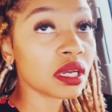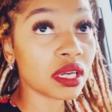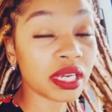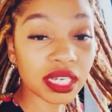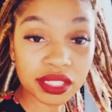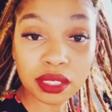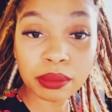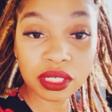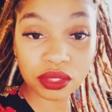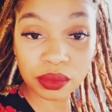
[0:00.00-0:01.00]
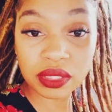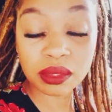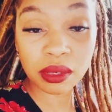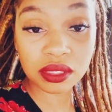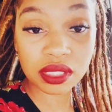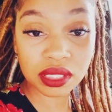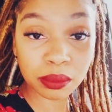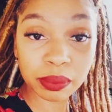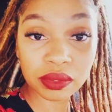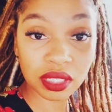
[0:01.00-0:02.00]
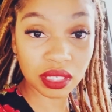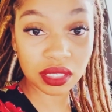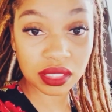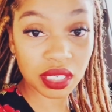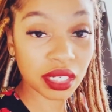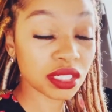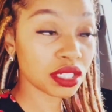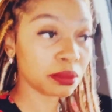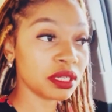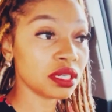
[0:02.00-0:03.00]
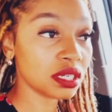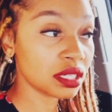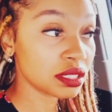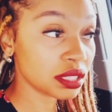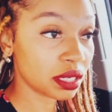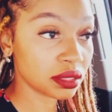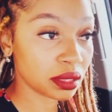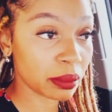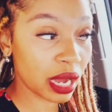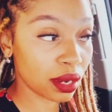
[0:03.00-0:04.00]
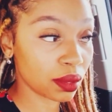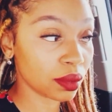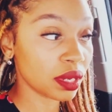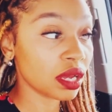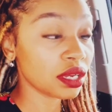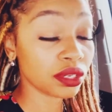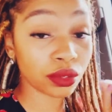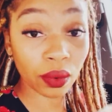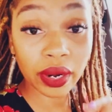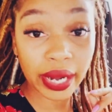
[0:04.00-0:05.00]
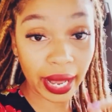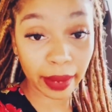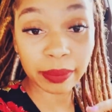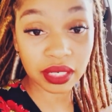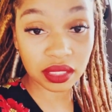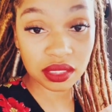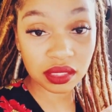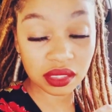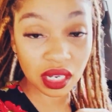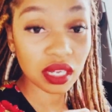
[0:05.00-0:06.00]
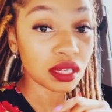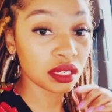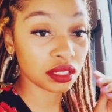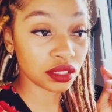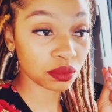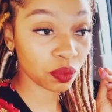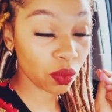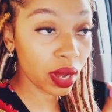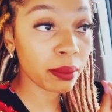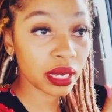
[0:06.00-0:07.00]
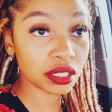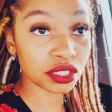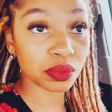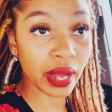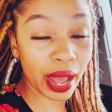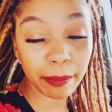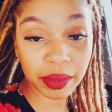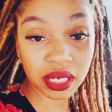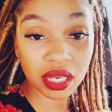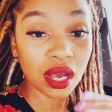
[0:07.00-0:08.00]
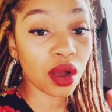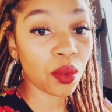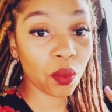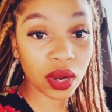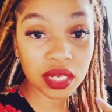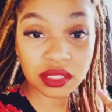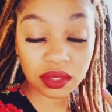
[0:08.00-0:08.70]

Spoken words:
He should be doing the most simple things. He should be concerned about your happiness. What makes you happy? What